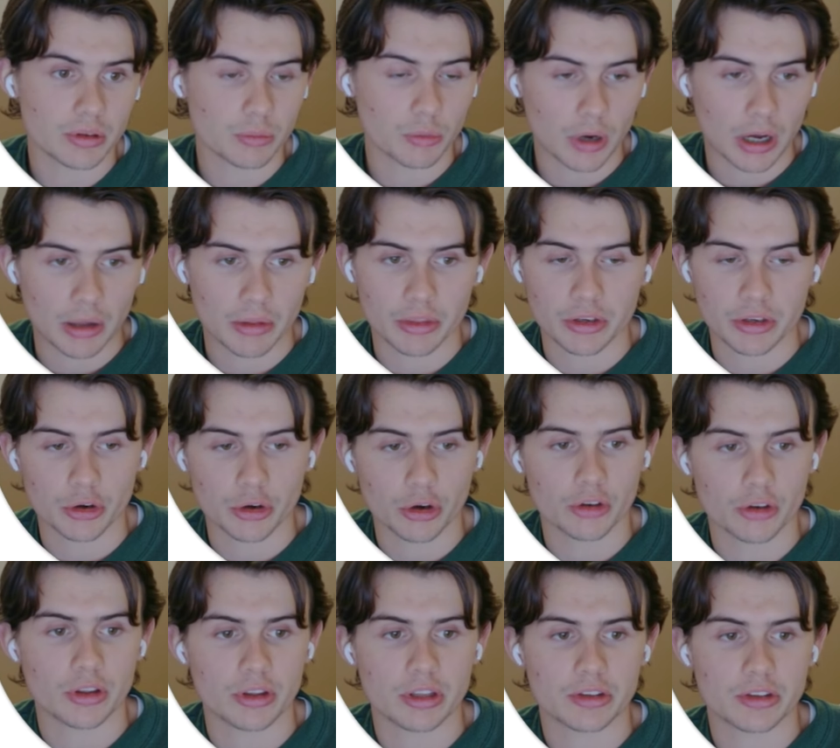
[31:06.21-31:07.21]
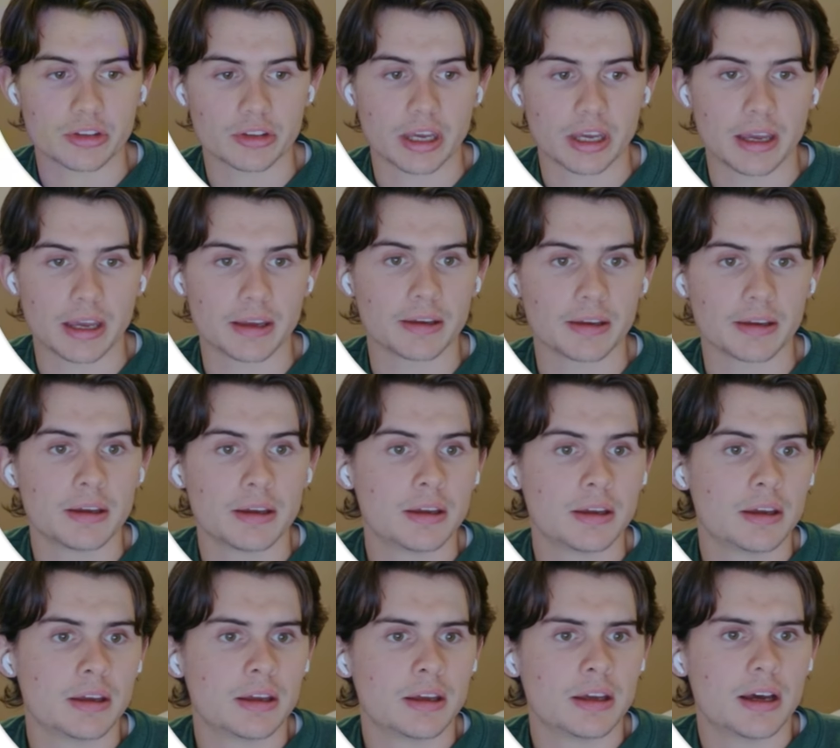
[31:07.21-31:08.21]
Wow, the nerve on this guy.
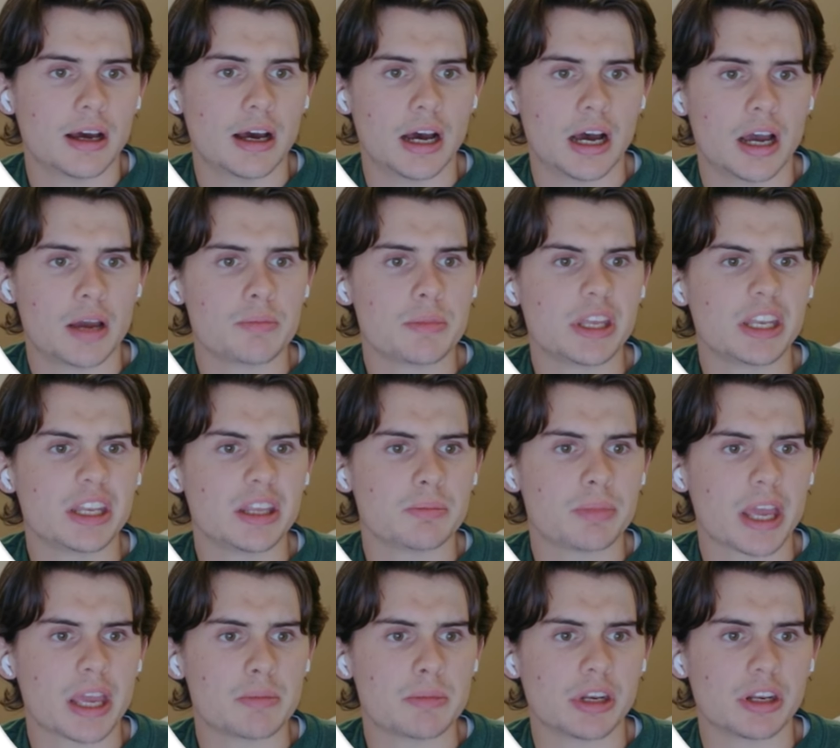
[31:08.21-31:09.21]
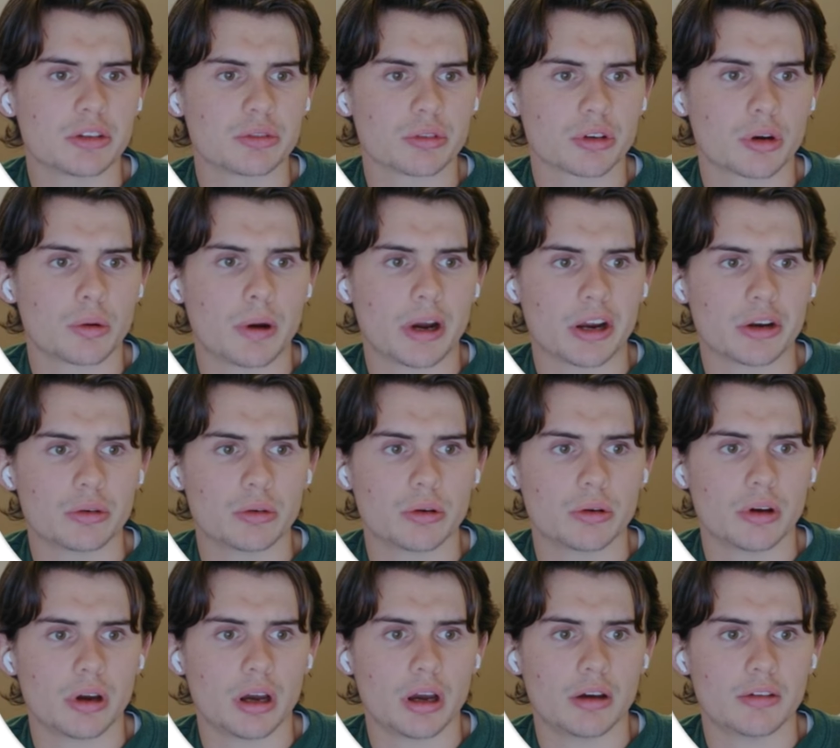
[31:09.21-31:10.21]
Immediate payment is required
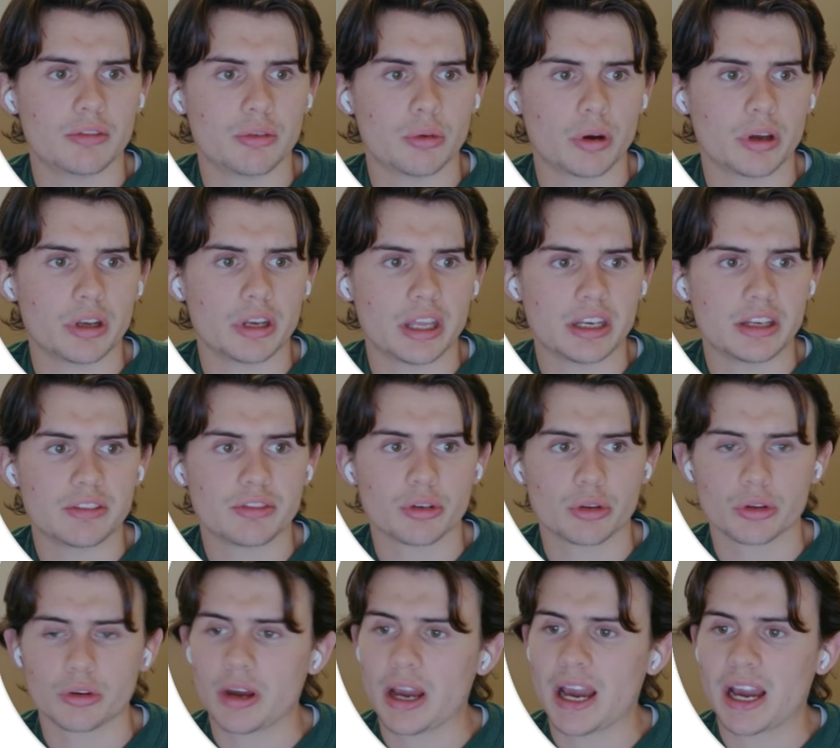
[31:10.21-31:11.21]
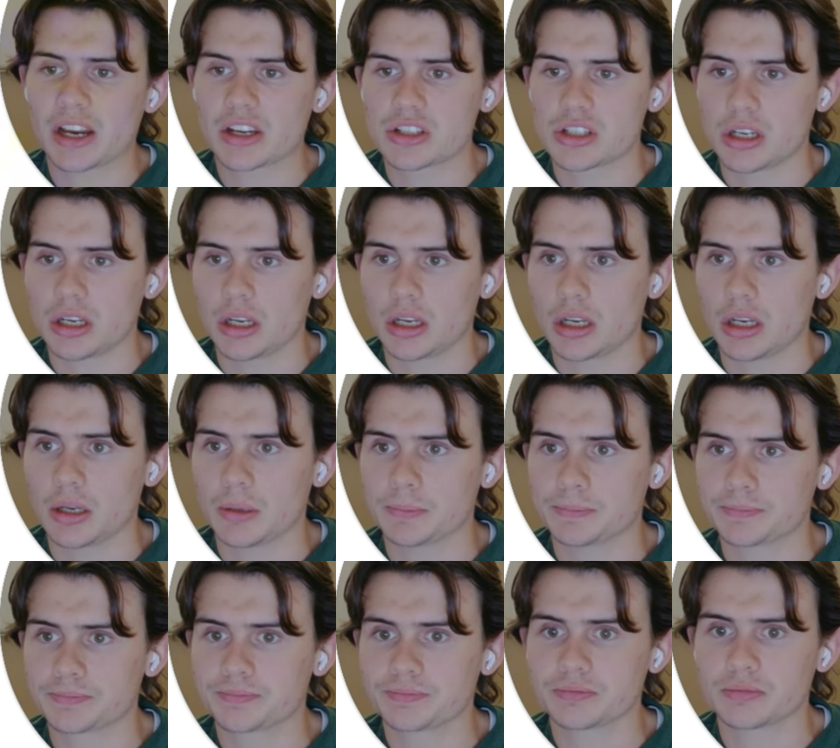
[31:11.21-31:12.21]
to avoid any further action.
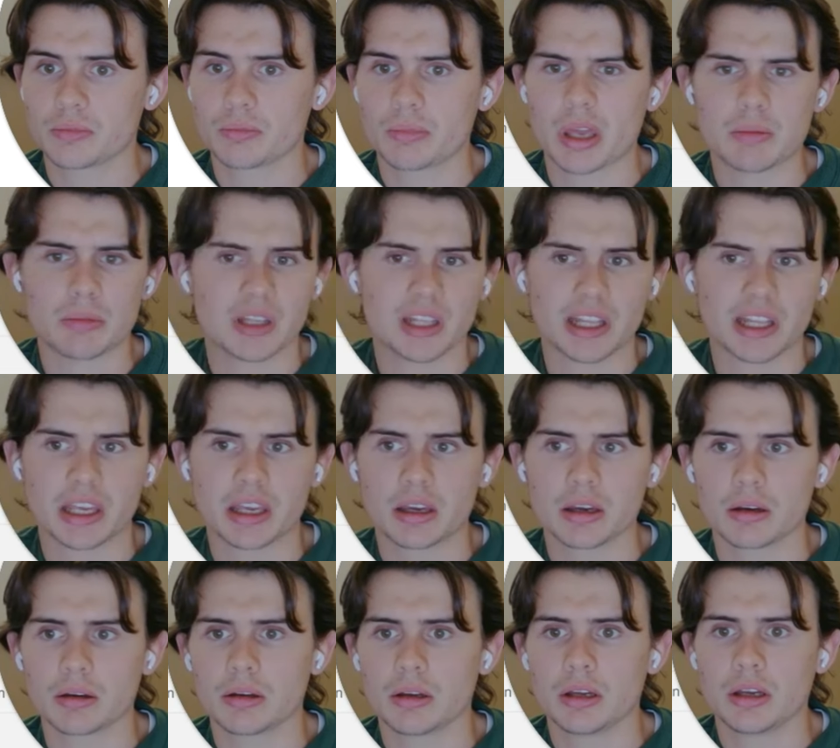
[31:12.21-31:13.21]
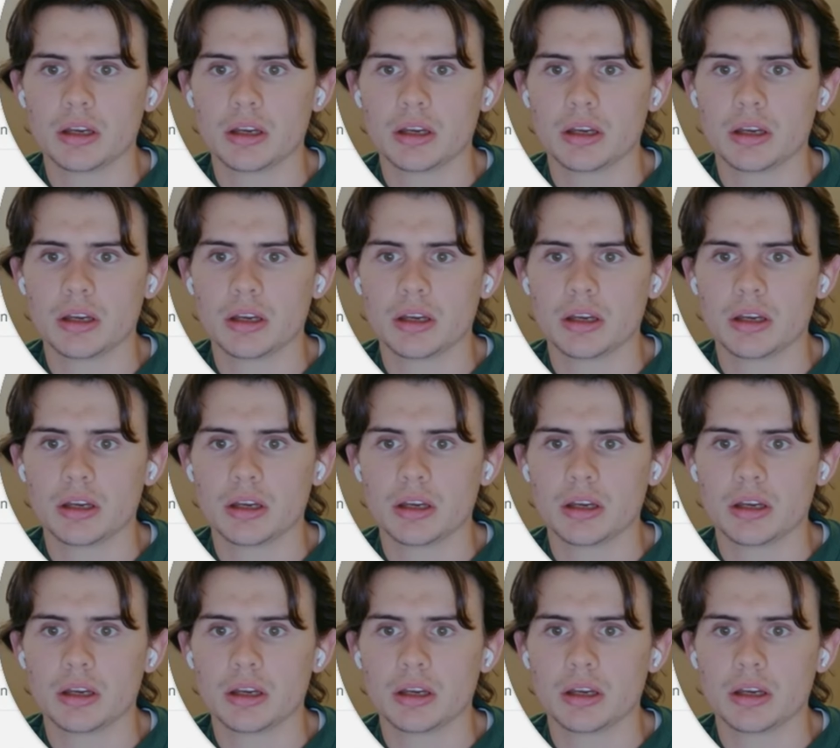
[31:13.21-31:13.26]
Payment link.